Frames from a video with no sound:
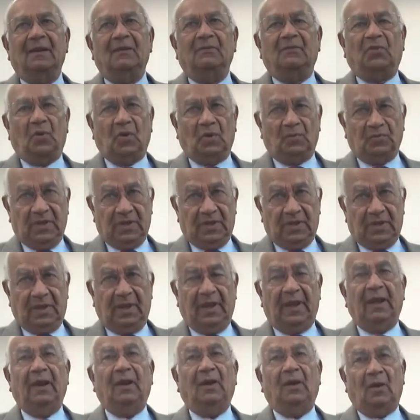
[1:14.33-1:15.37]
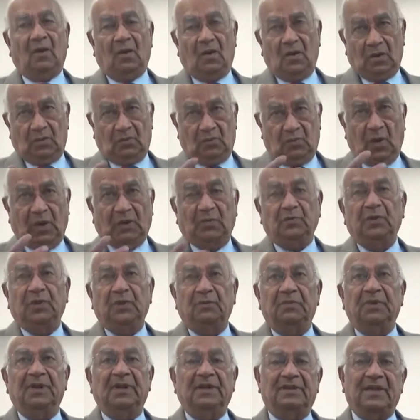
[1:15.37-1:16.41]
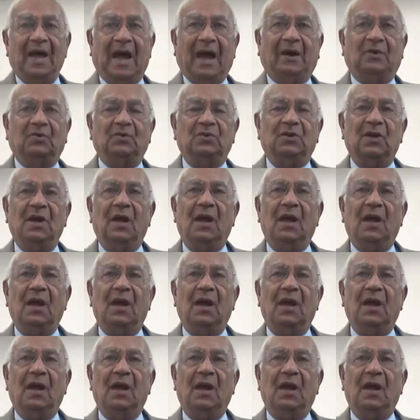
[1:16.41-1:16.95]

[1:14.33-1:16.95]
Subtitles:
from the air or what we breathe out